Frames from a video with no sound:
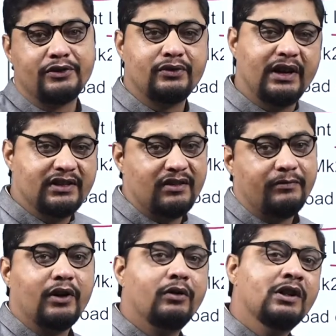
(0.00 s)
So as of
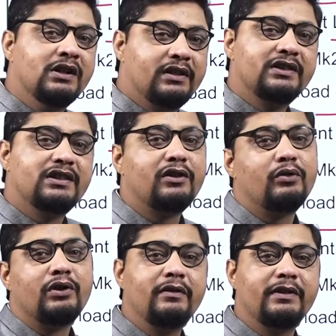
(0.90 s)
now, these are the
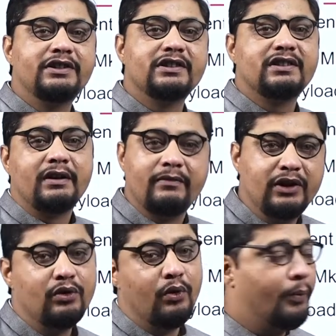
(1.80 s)
only features that we
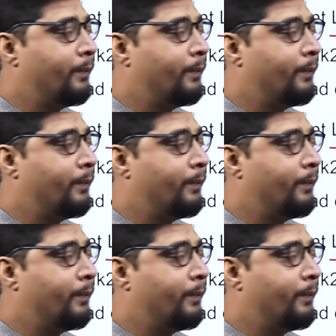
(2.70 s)
know.